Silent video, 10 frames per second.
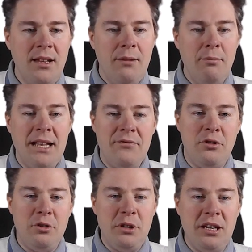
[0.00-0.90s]

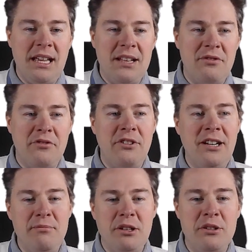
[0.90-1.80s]
Platform we get for
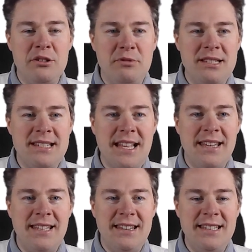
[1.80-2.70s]
free because we
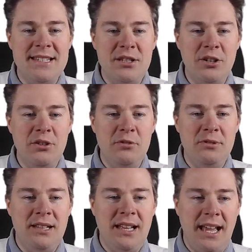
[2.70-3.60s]
stand in this
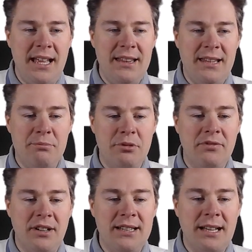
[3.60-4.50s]
node, and the
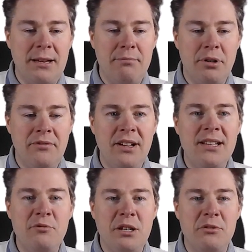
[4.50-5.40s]
profile type.
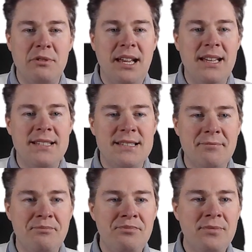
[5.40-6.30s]
Perfect, we go next.
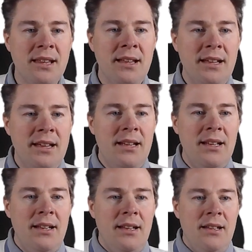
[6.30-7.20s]

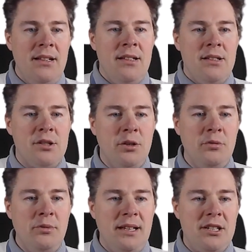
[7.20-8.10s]

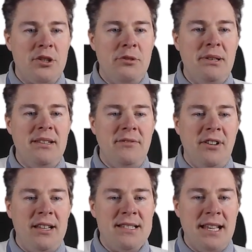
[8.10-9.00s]
So it should be
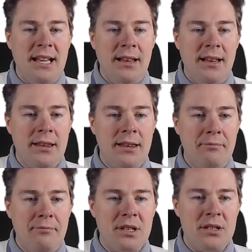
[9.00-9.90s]
device health.
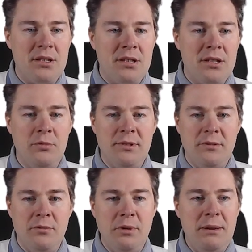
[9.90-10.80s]
So
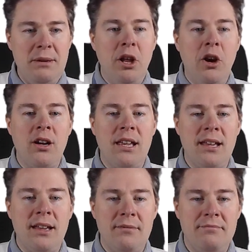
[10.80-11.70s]
we block,
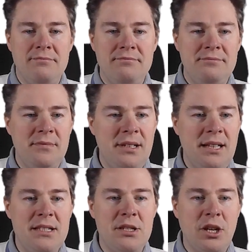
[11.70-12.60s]

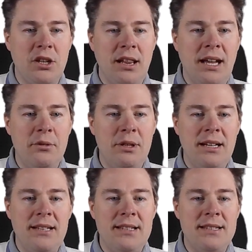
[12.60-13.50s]
it's not allowed
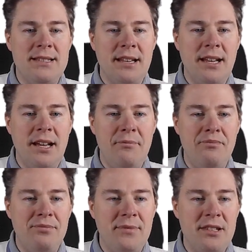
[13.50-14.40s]
that it's
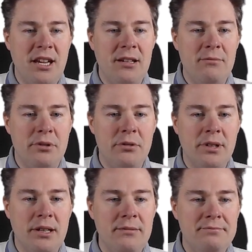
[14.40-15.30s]

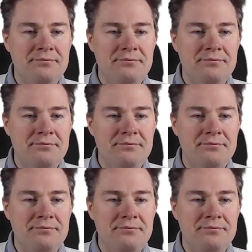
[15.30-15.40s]
jailbroken.